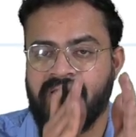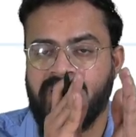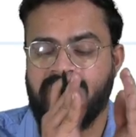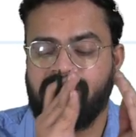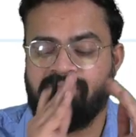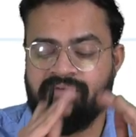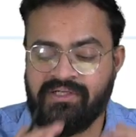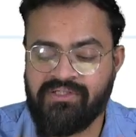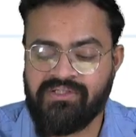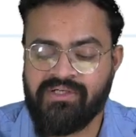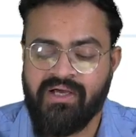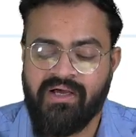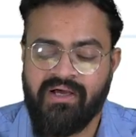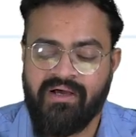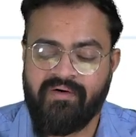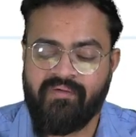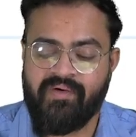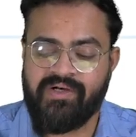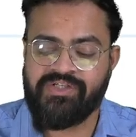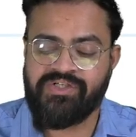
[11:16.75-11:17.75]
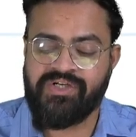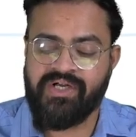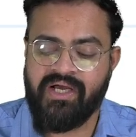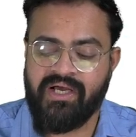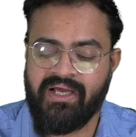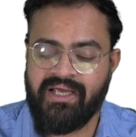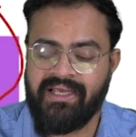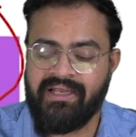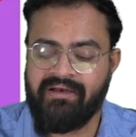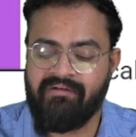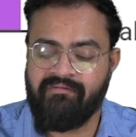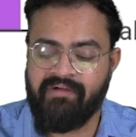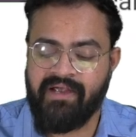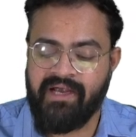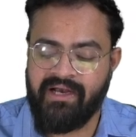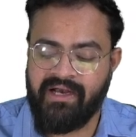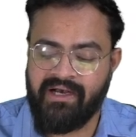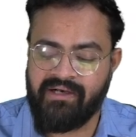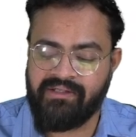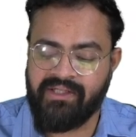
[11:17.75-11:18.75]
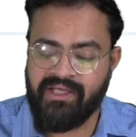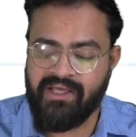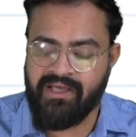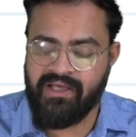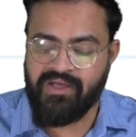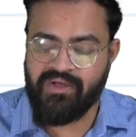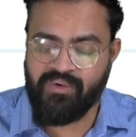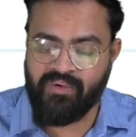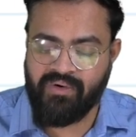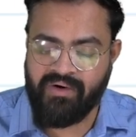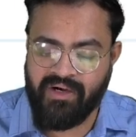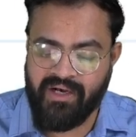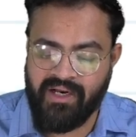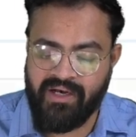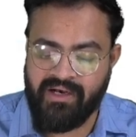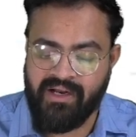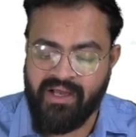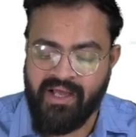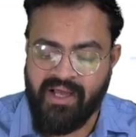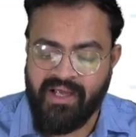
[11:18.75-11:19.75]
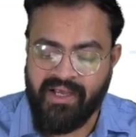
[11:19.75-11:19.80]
in which Russia invaded the Ukraine.